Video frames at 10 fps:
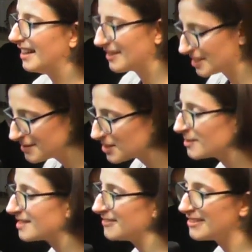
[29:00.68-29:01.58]
Some of these
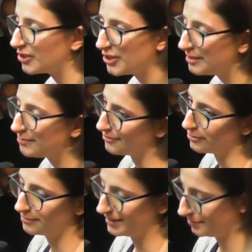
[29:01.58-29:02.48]
ones I've never heard before,
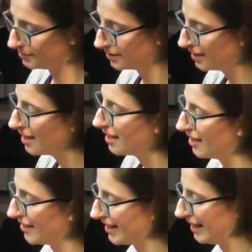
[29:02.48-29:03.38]
people.
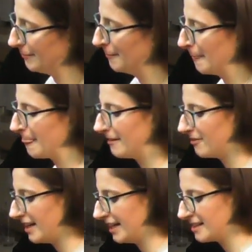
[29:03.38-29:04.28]
Okay,
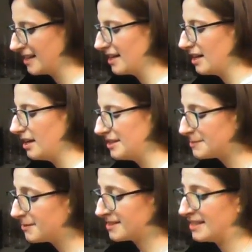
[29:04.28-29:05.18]
right. This
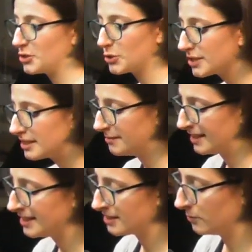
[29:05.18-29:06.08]
person has 2
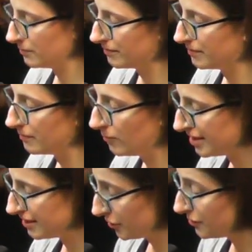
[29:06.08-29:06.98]
siblings and
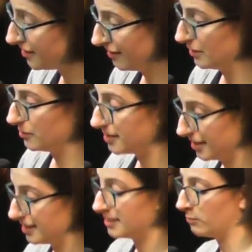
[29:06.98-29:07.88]
2
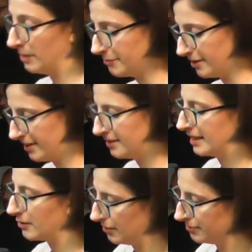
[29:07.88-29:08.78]
sisters and 1 brother, and they
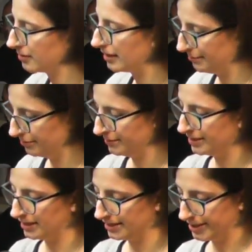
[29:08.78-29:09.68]
grew up in Clapham in
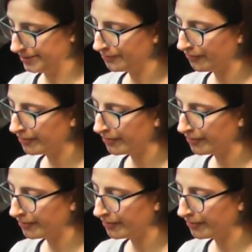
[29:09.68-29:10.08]
London.